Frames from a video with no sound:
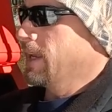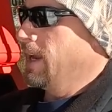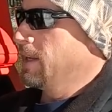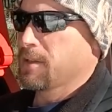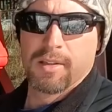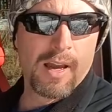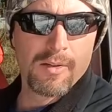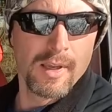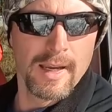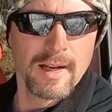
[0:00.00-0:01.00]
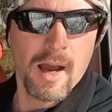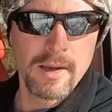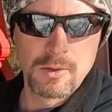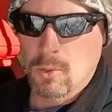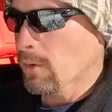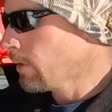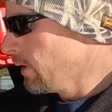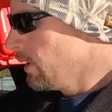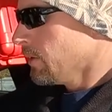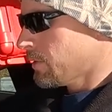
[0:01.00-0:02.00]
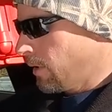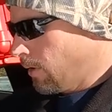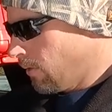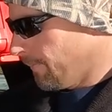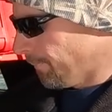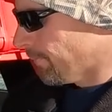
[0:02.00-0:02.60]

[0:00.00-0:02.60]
again since I was like in high school. So